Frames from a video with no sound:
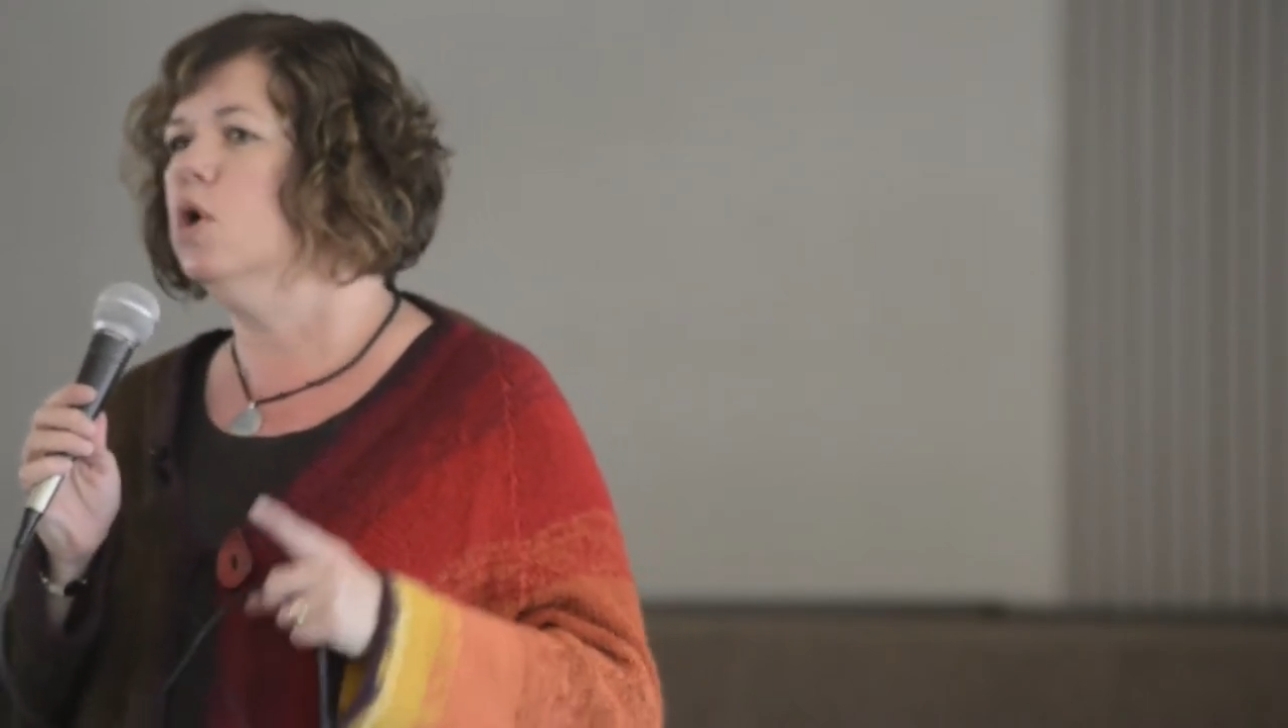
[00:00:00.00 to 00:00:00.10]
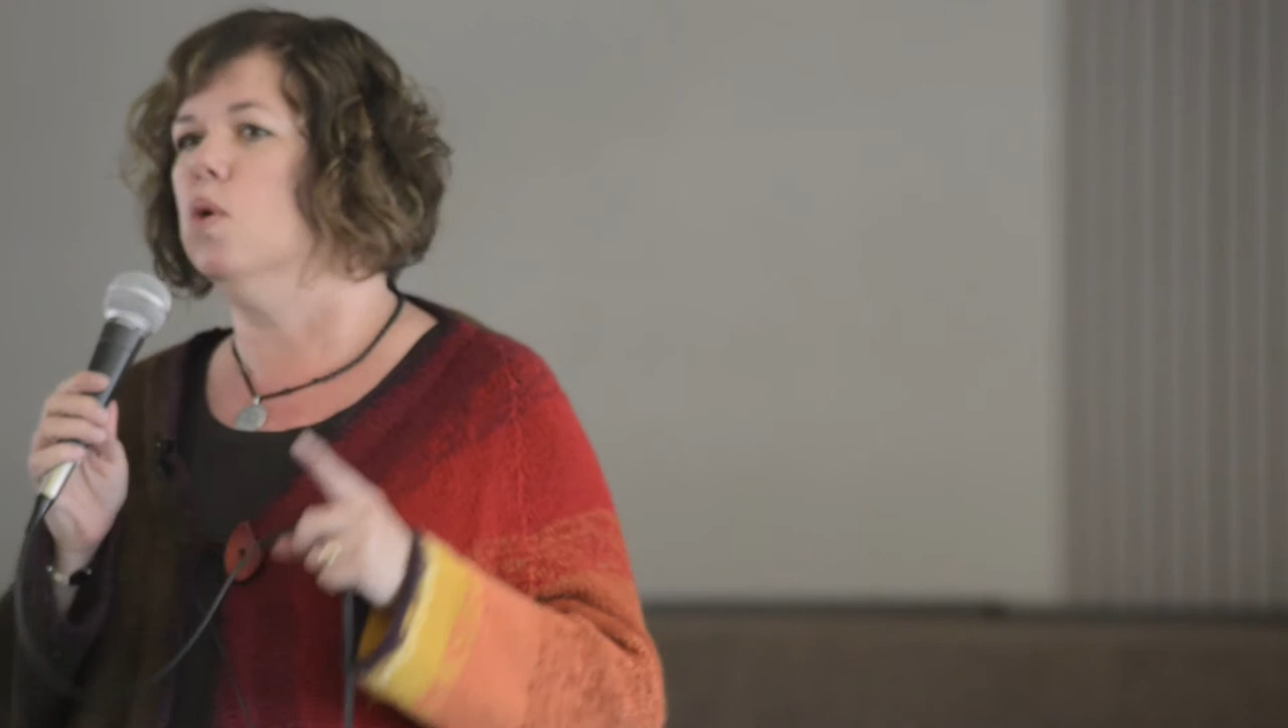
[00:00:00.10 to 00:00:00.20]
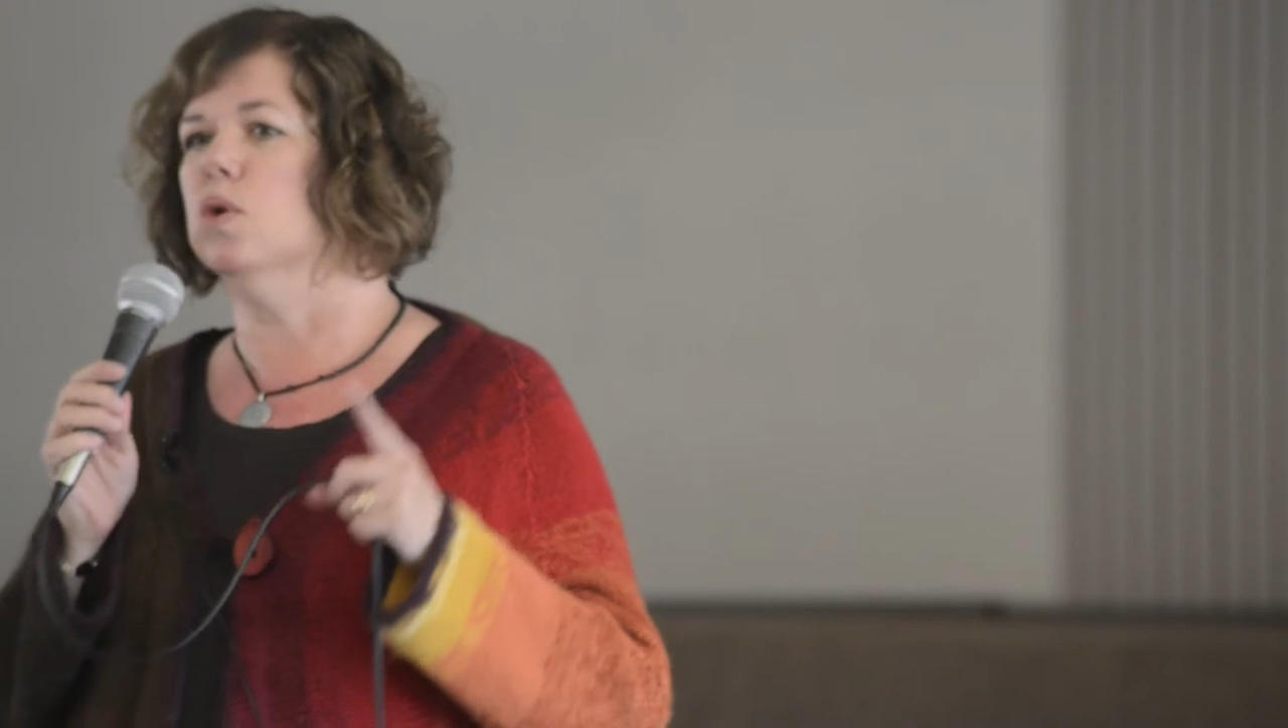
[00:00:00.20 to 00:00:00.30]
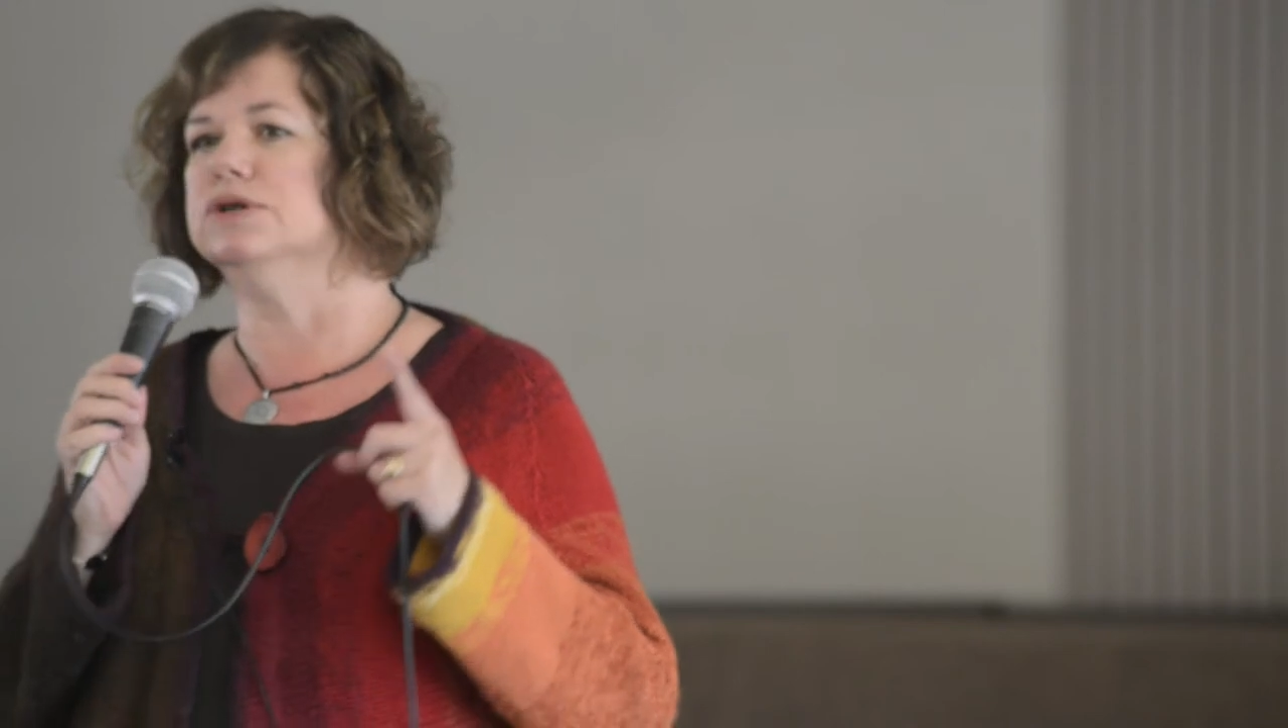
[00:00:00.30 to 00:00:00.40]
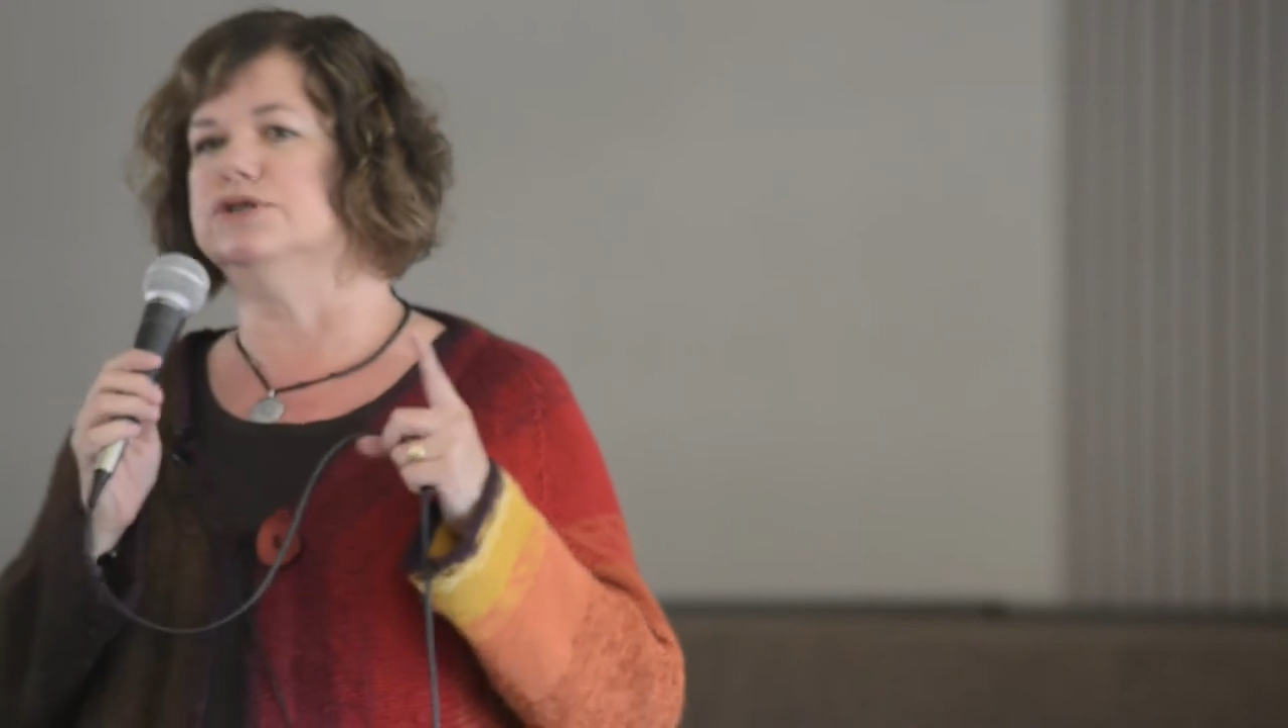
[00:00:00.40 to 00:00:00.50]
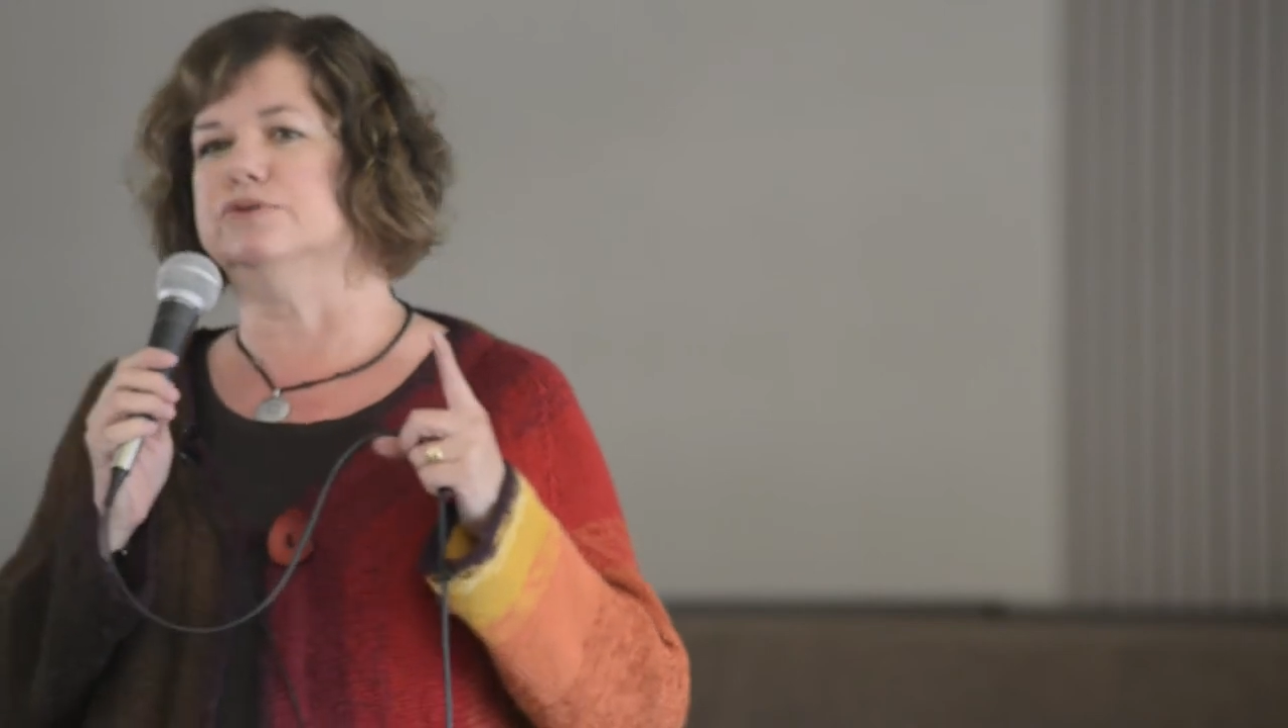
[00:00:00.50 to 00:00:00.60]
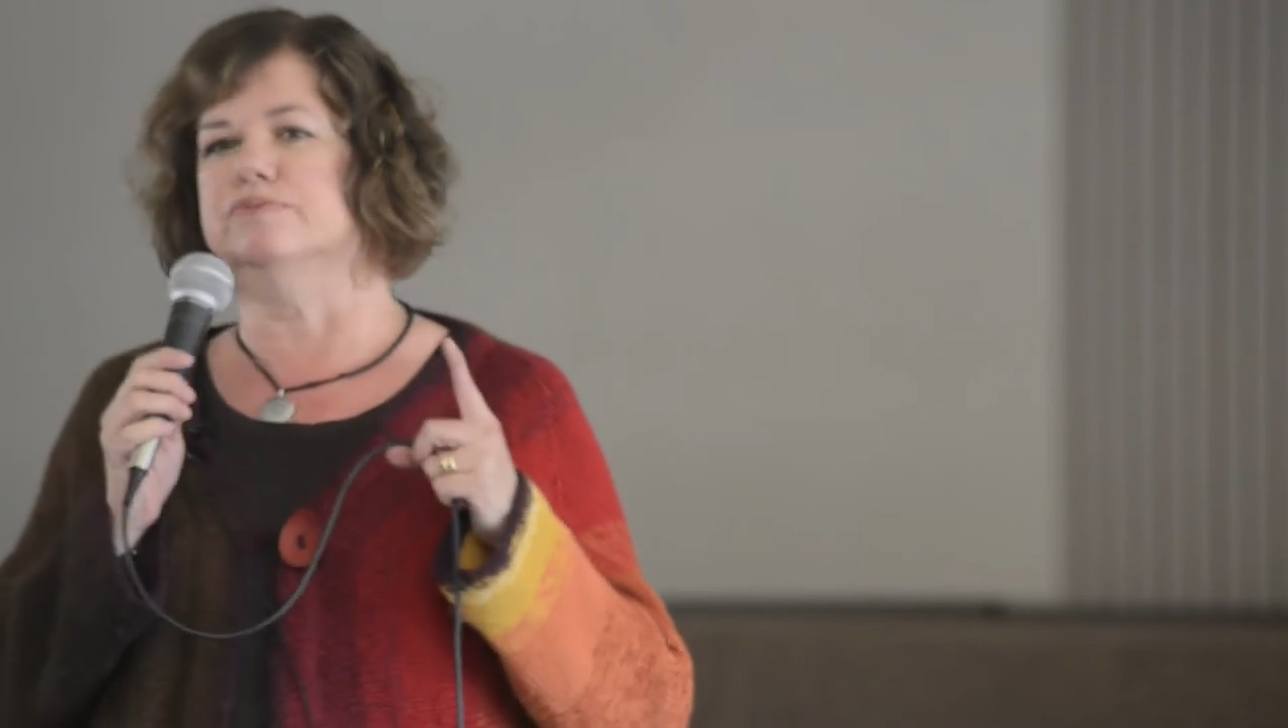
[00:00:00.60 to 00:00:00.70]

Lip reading: or to